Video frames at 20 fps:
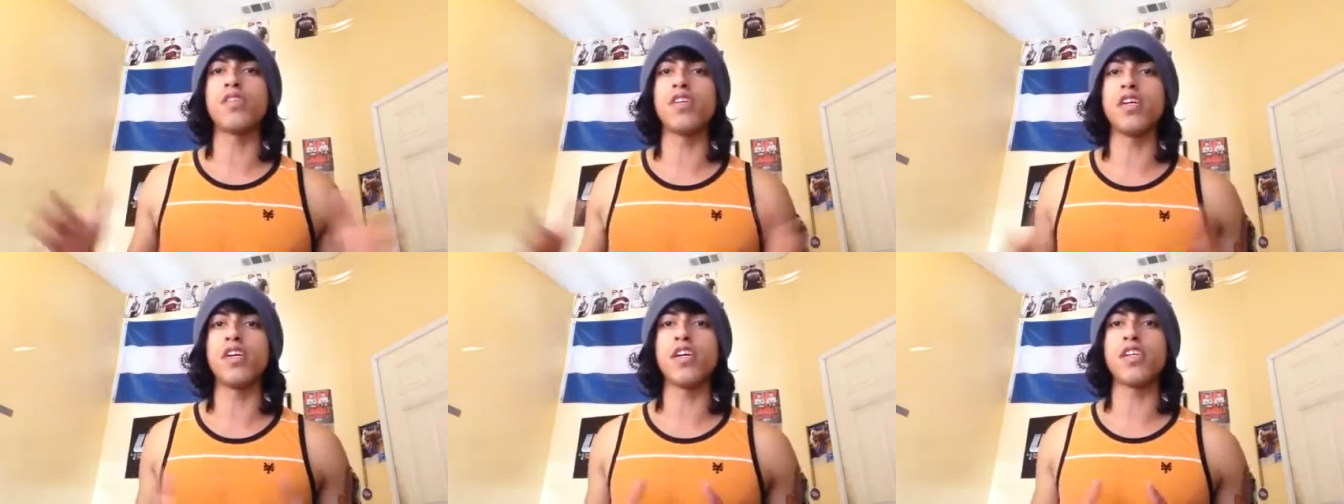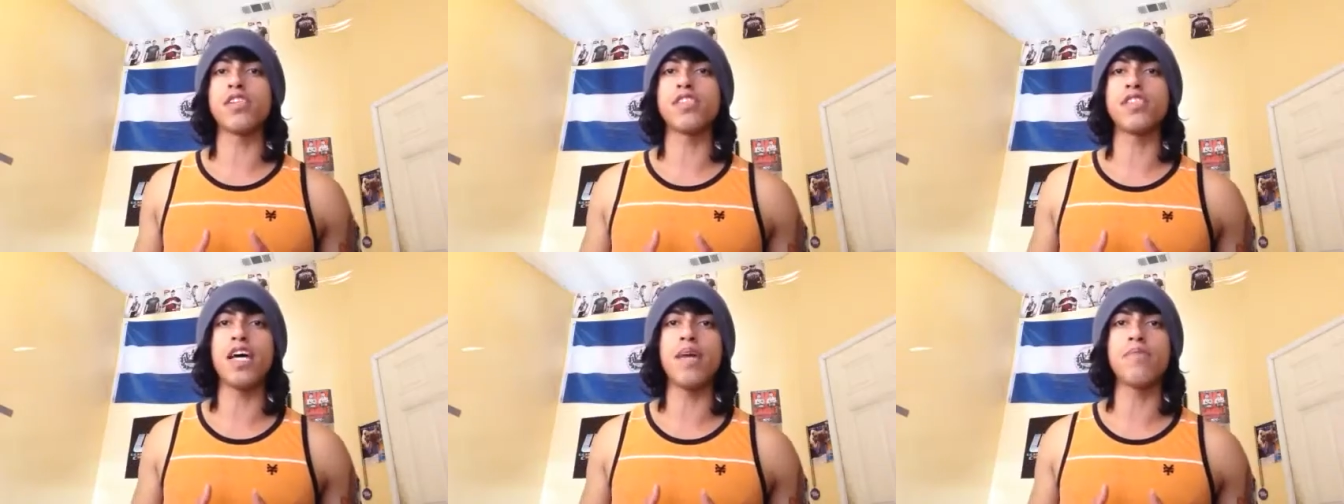to
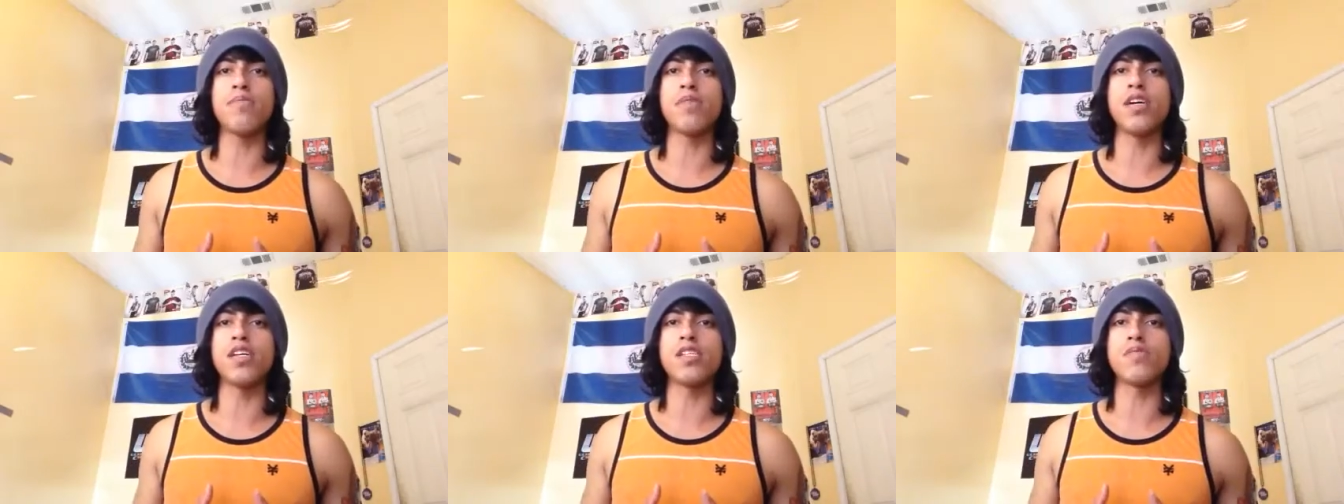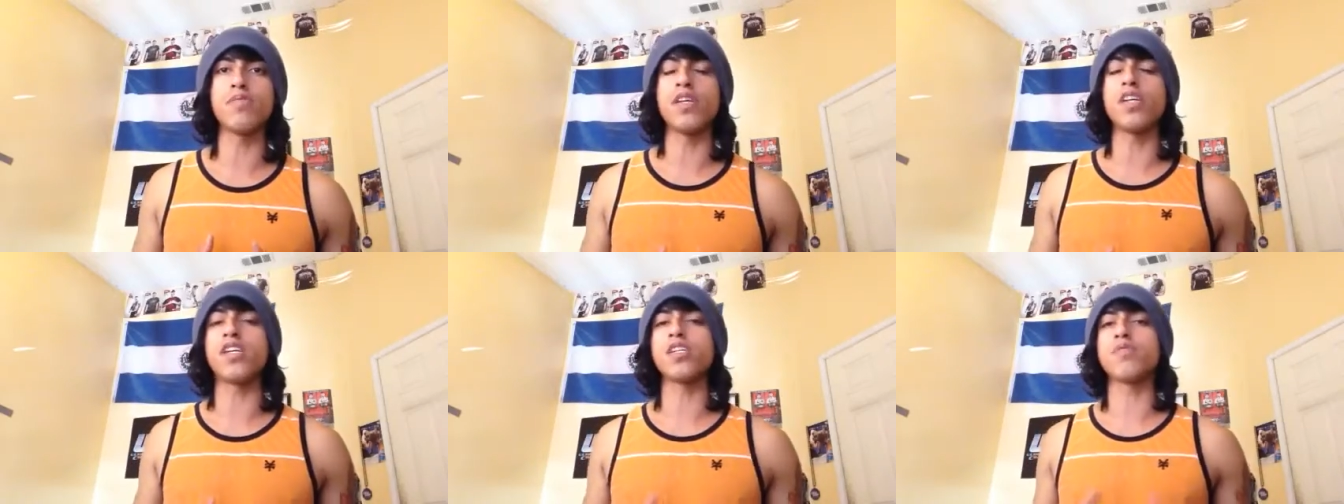accept
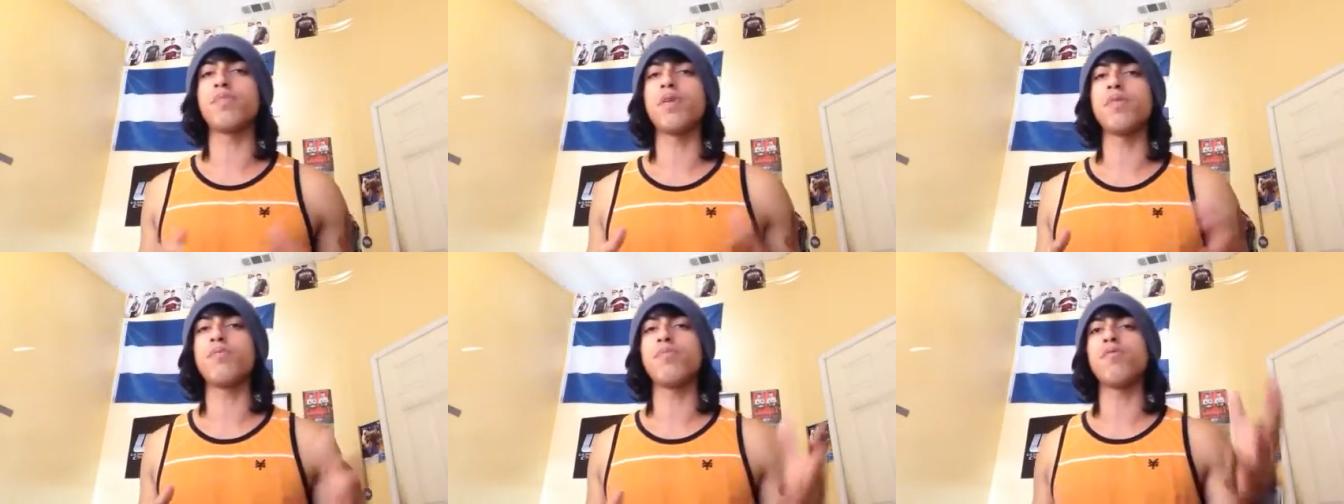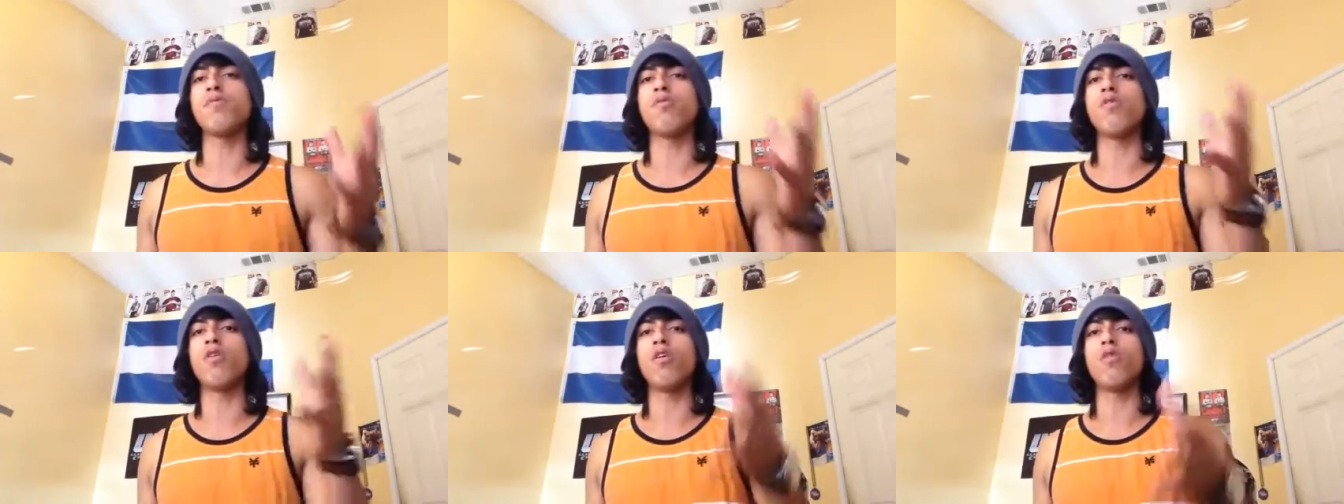us because
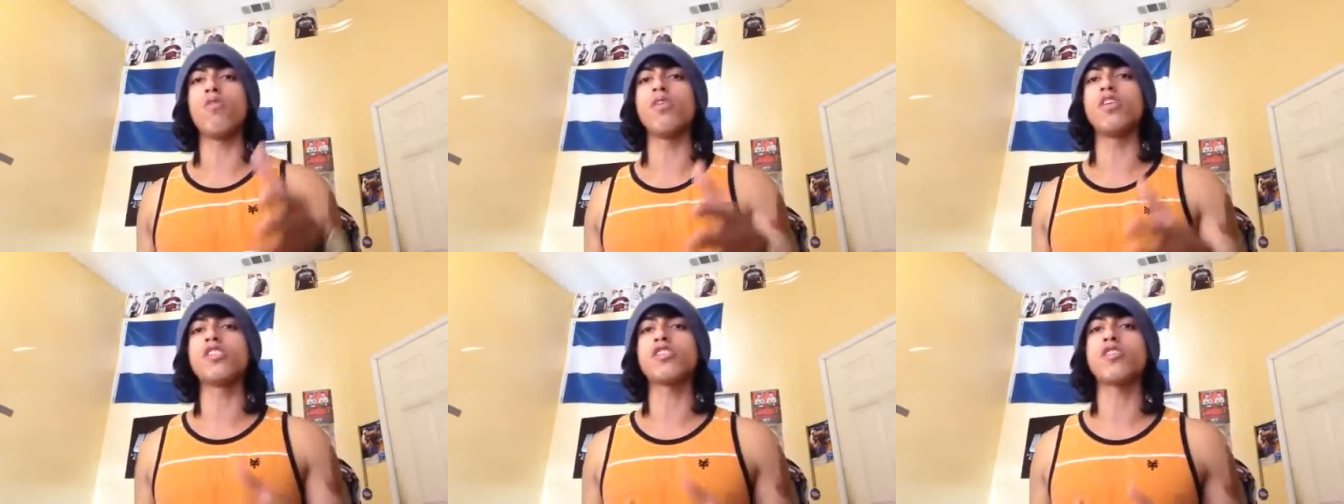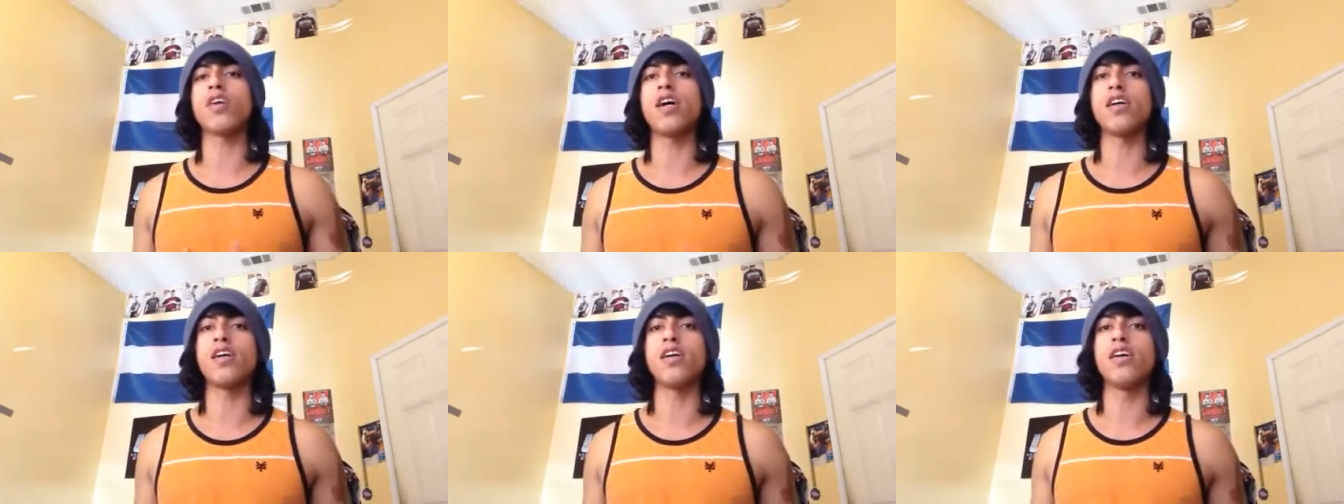people will always
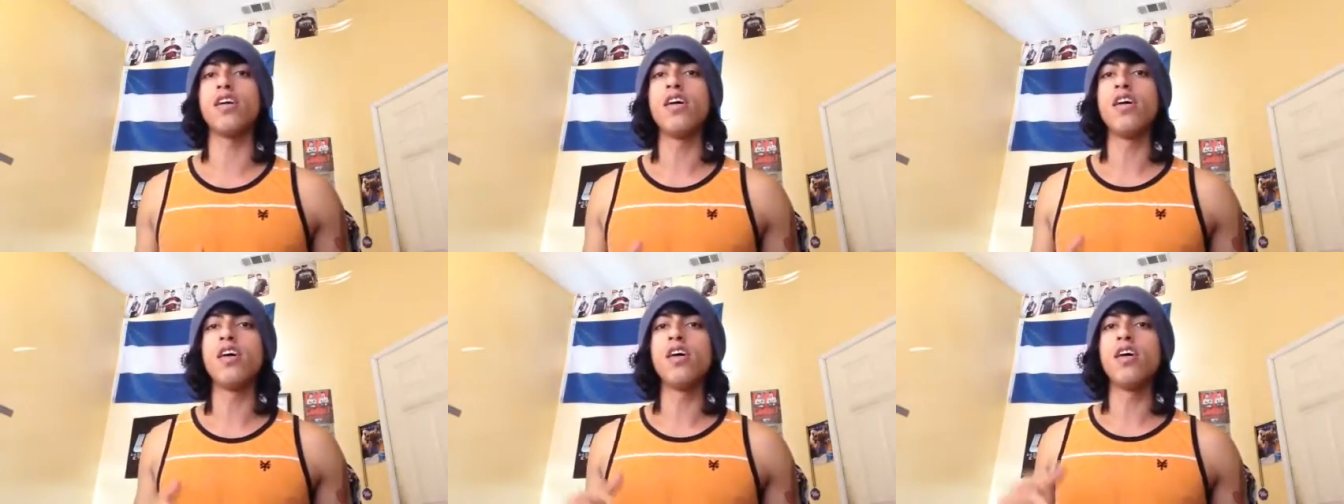try to